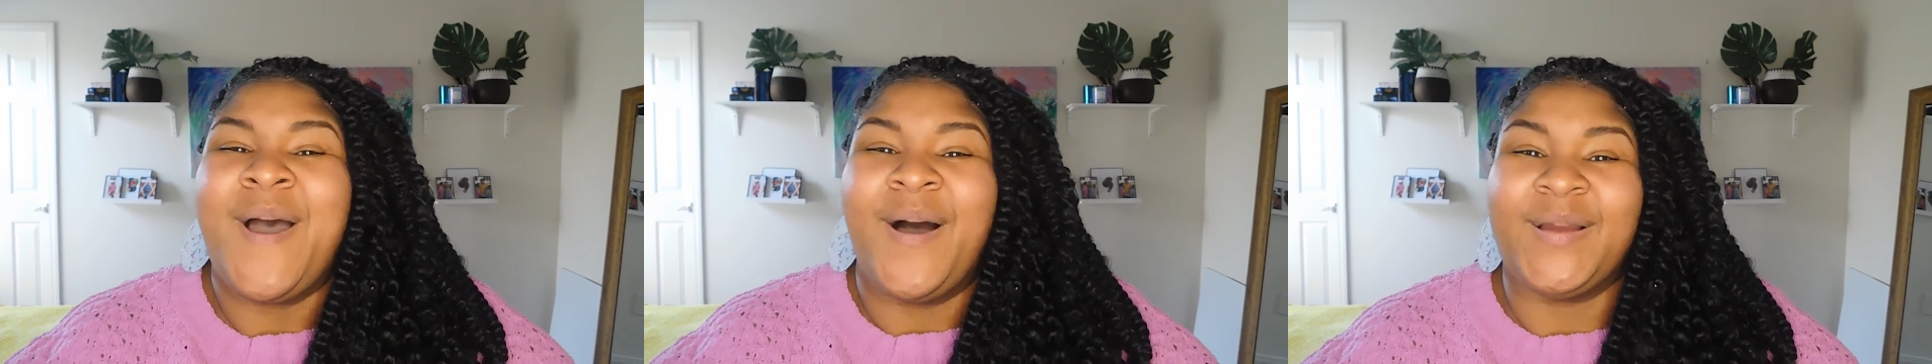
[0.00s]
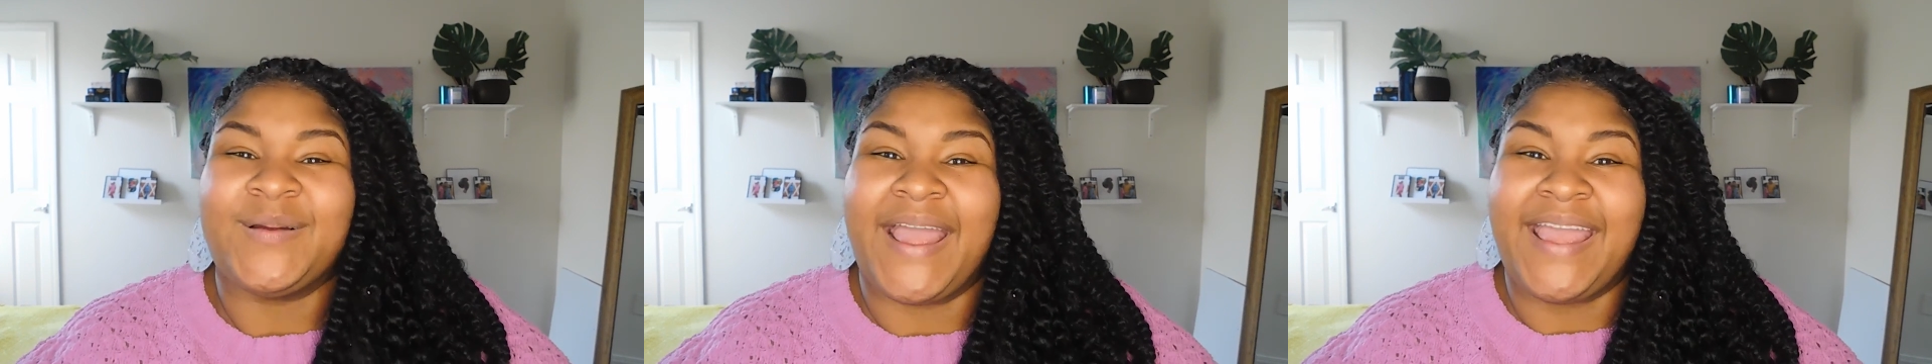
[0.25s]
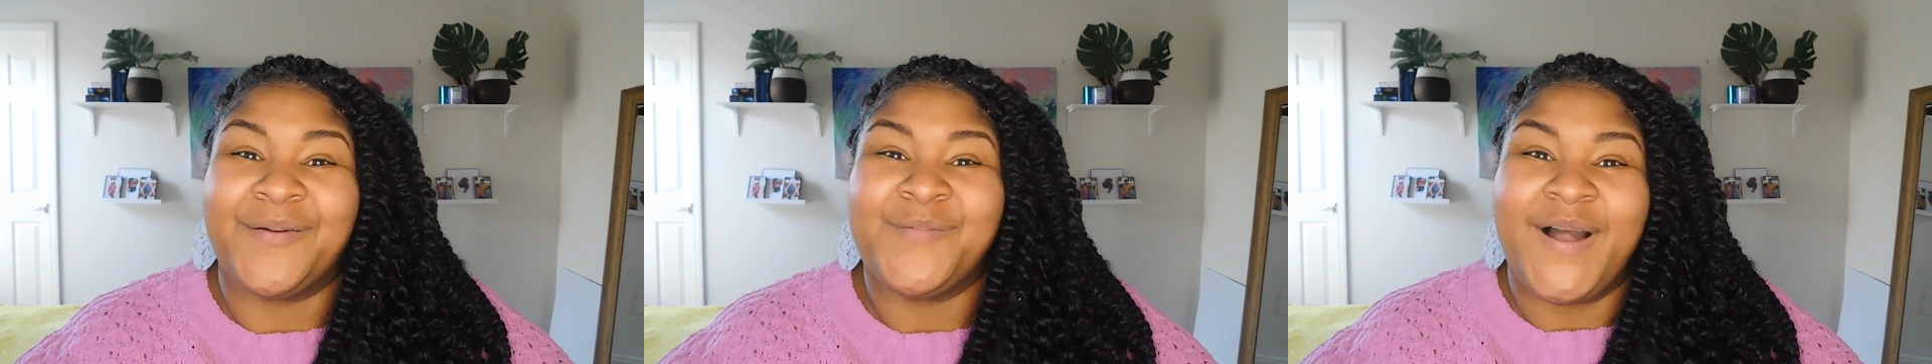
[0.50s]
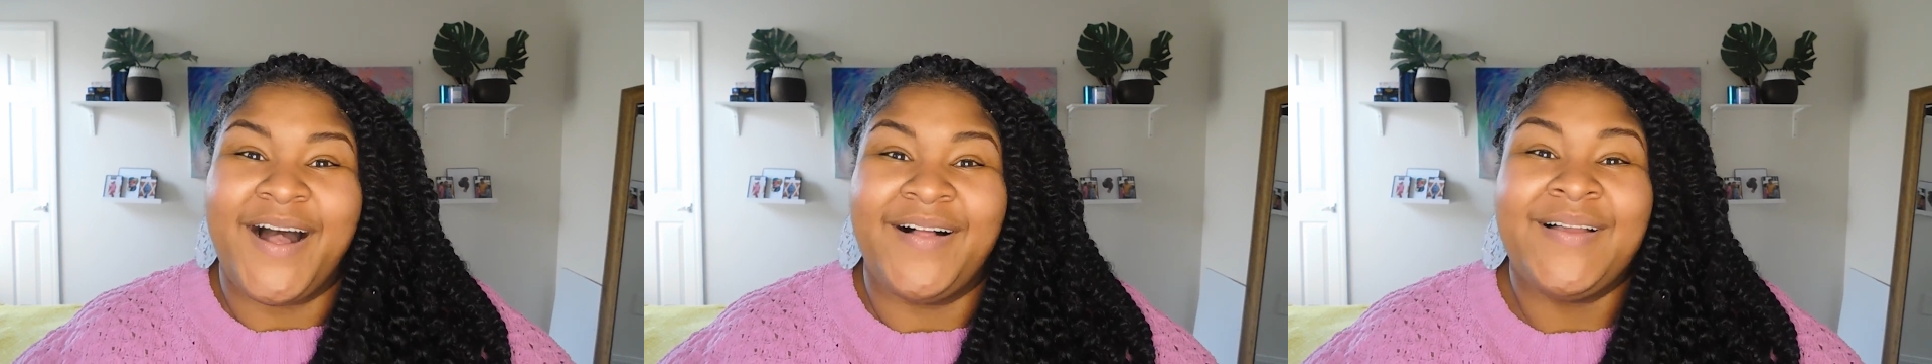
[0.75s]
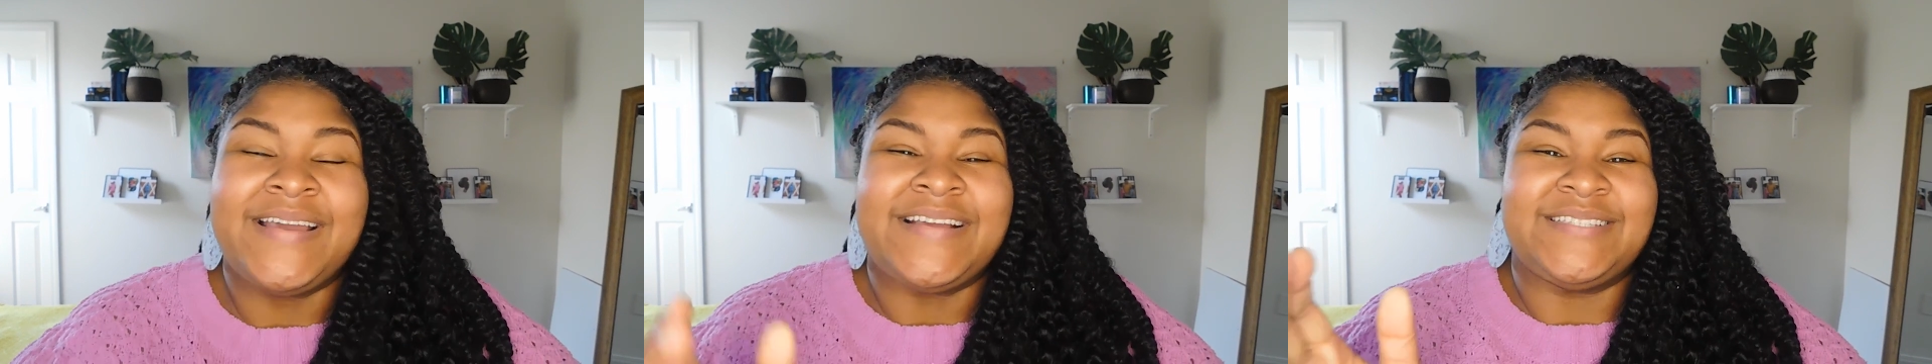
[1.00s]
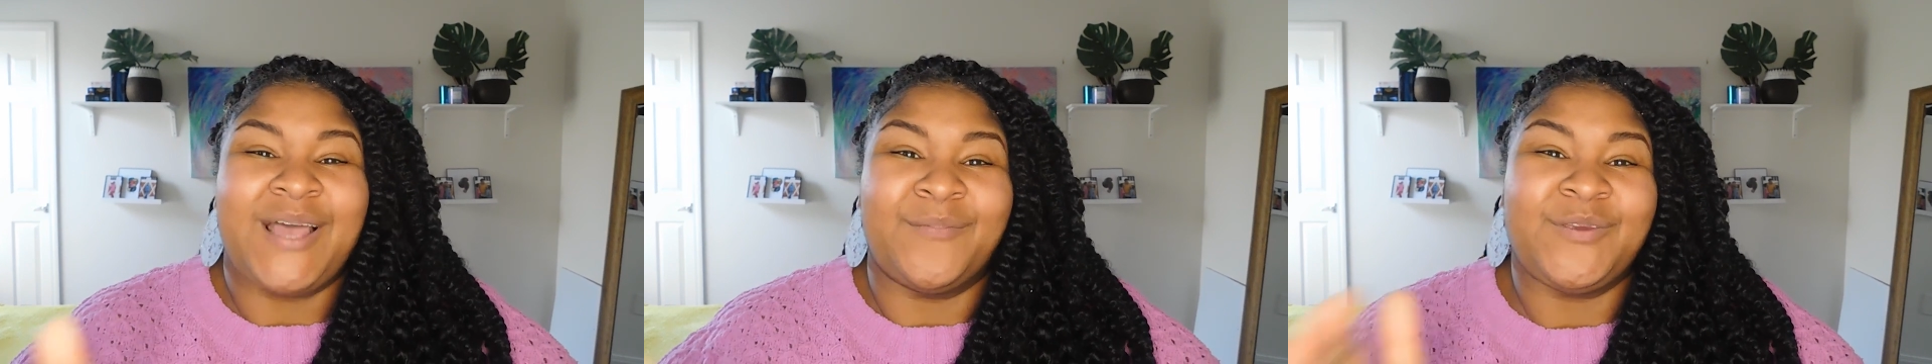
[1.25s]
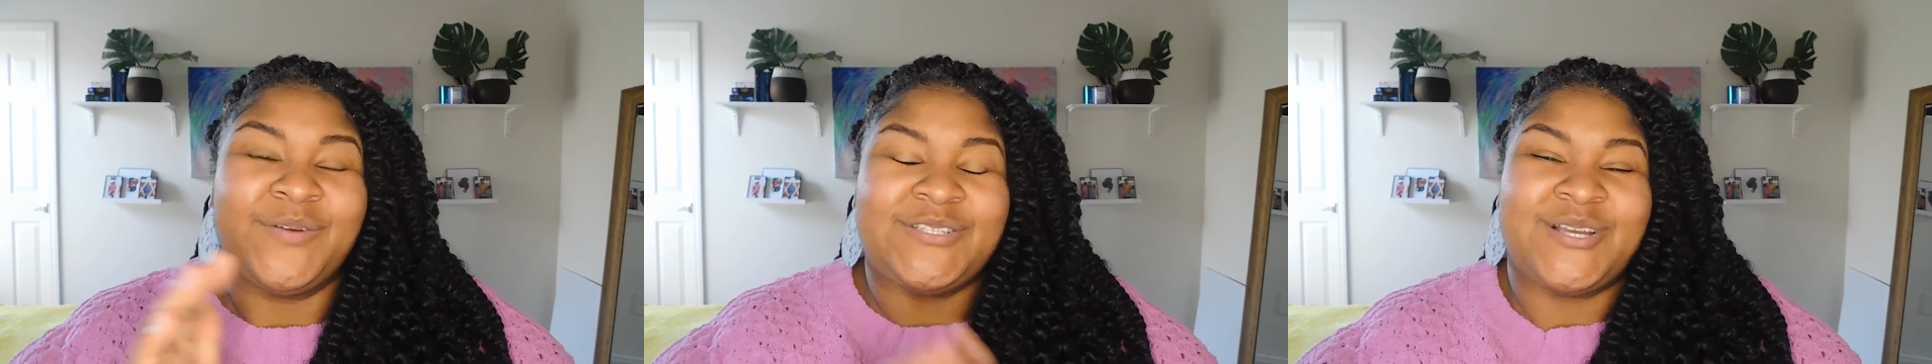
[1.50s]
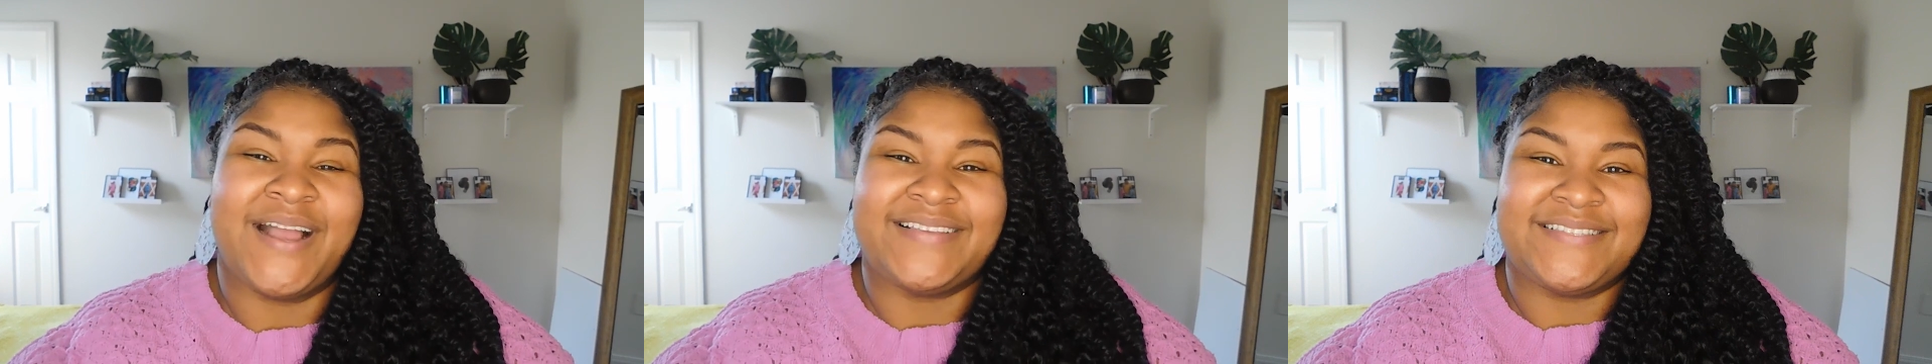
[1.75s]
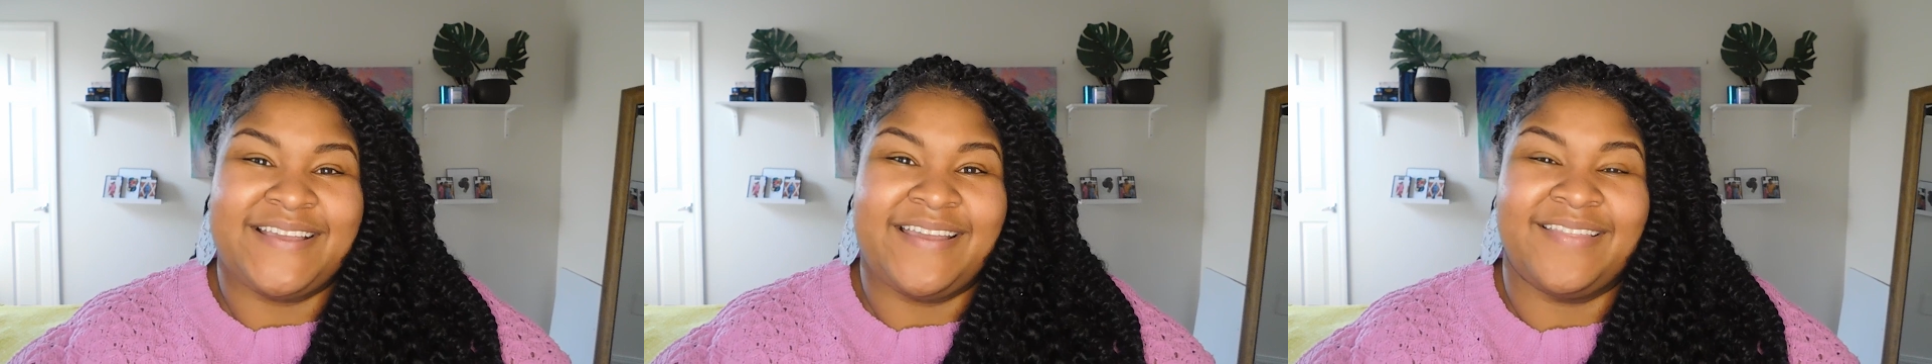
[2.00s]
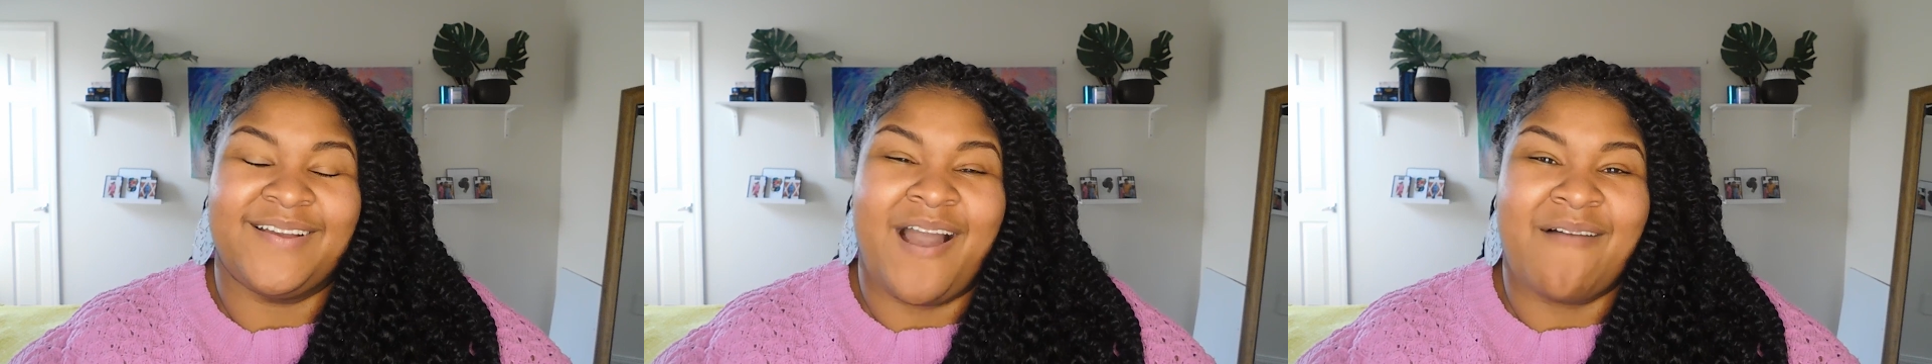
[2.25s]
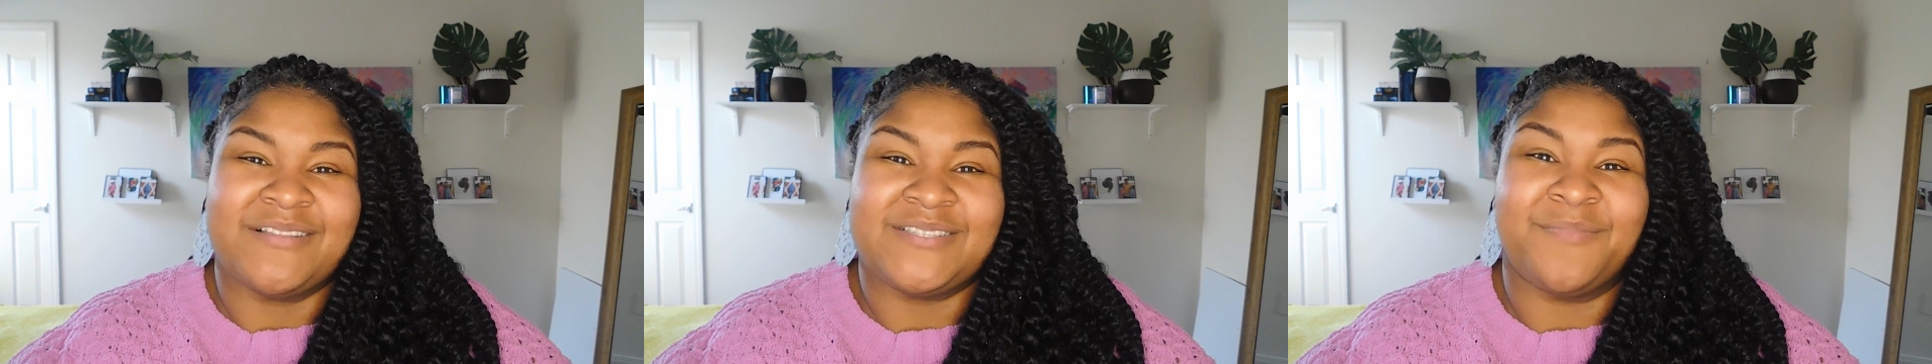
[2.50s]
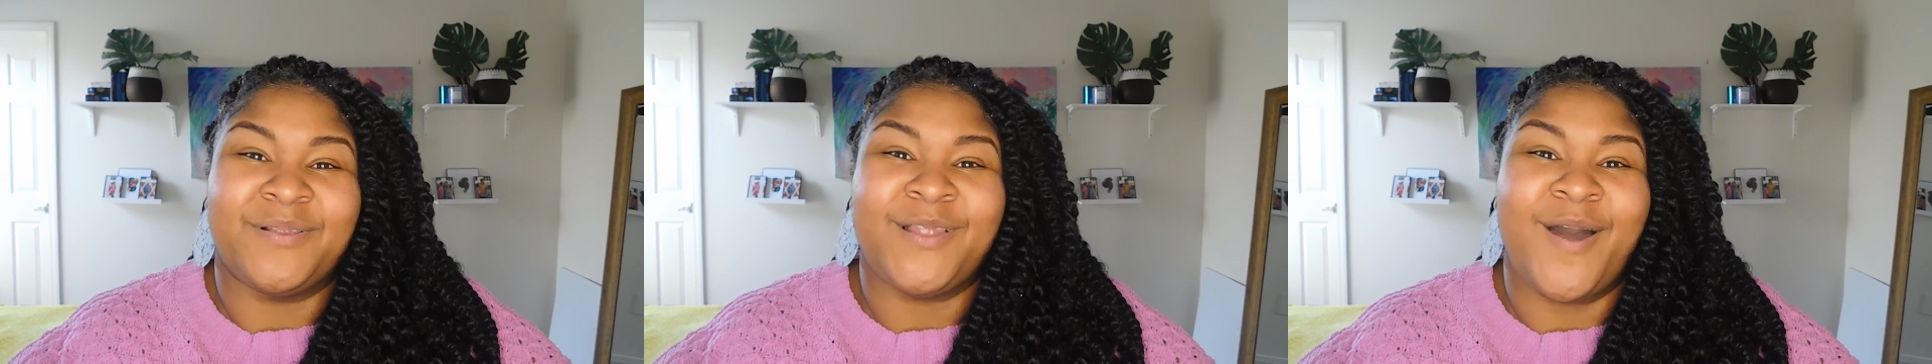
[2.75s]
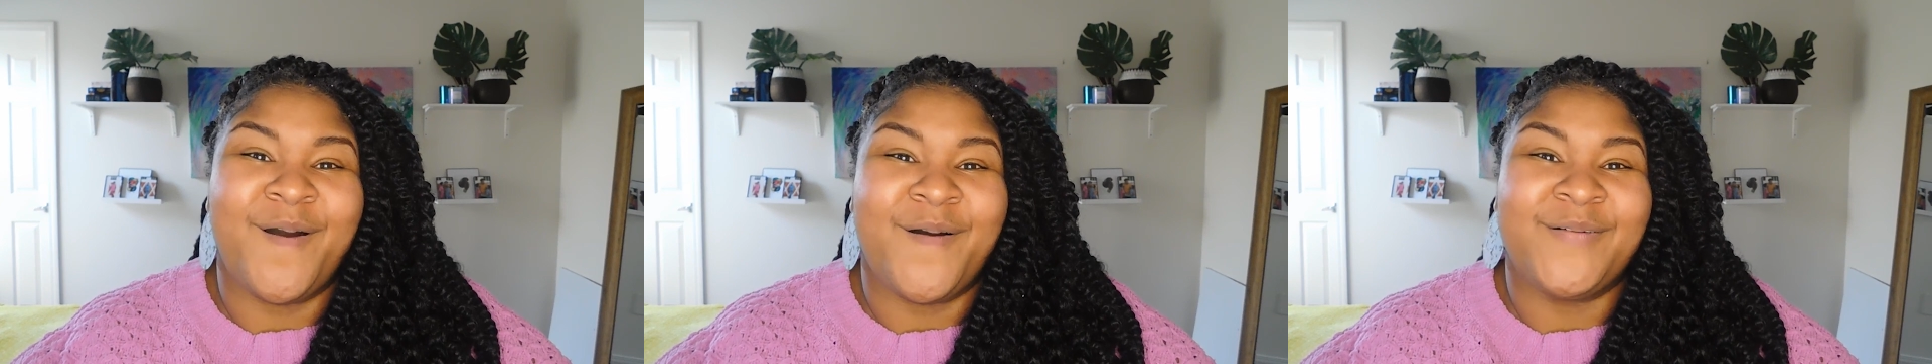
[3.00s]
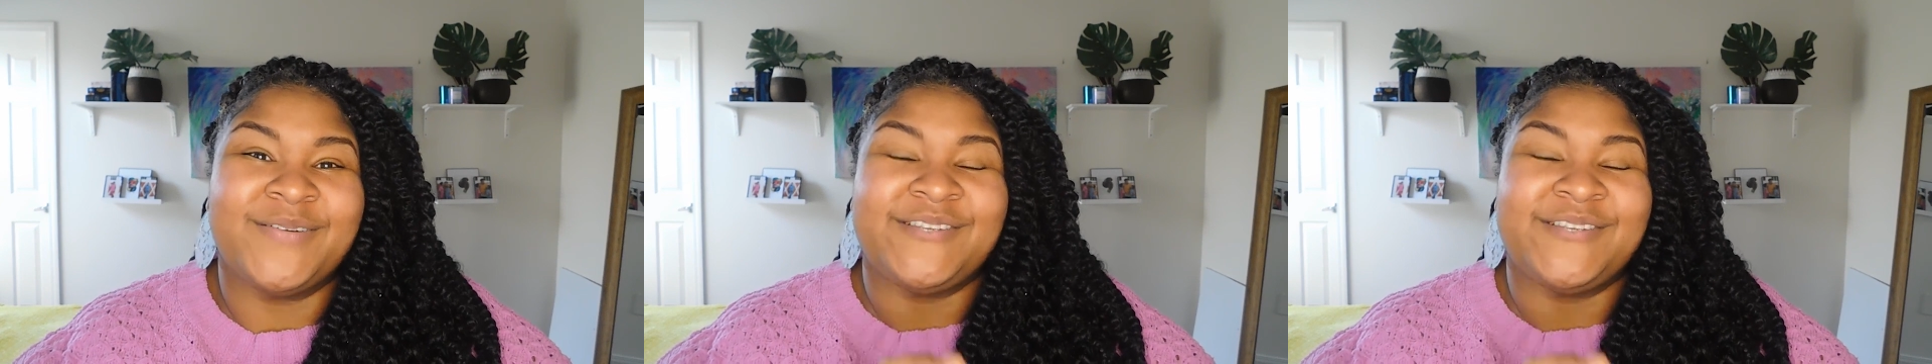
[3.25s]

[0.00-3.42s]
All right, well, tell me what you guys think in the comments below.